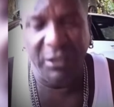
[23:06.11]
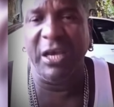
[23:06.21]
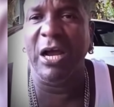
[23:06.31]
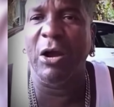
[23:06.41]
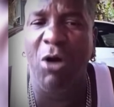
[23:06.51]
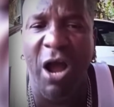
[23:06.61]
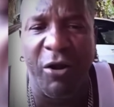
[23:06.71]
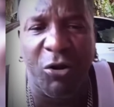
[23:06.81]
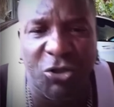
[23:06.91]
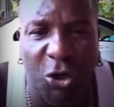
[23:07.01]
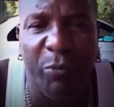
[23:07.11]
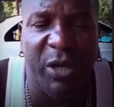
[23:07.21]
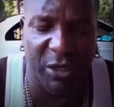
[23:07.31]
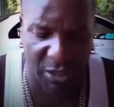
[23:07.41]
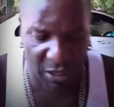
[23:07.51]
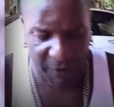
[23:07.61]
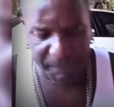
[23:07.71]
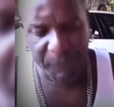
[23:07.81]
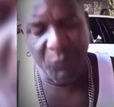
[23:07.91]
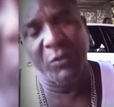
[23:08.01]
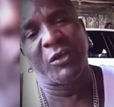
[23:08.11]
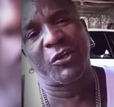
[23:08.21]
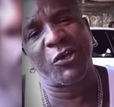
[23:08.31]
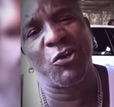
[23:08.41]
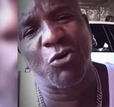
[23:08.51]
Yeah, why not Jamaica? You